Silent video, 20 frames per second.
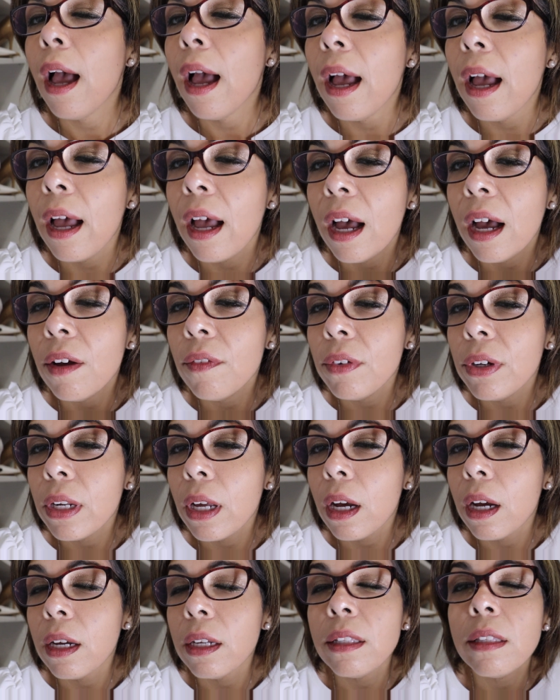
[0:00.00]
I have it
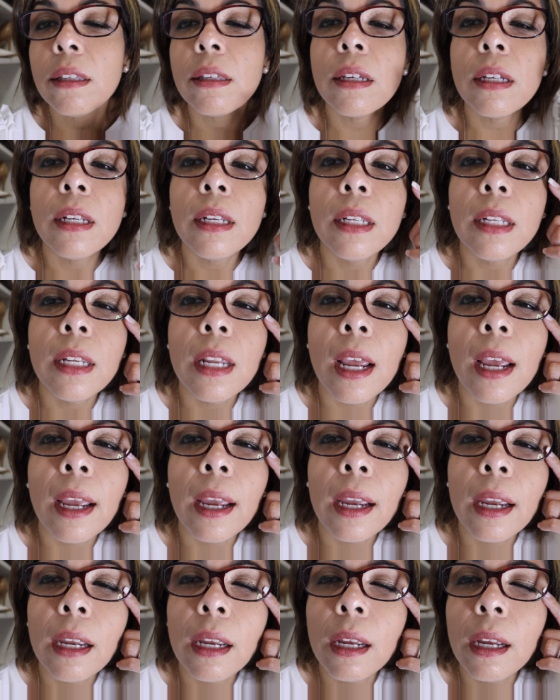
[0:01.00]
on
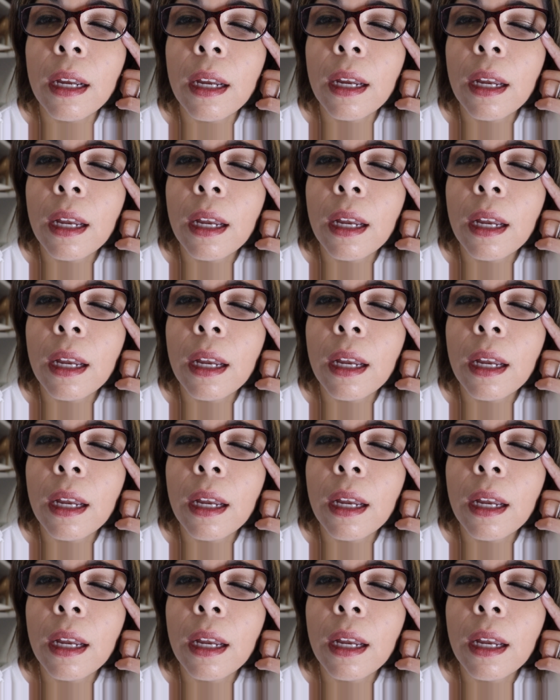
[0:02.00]
today,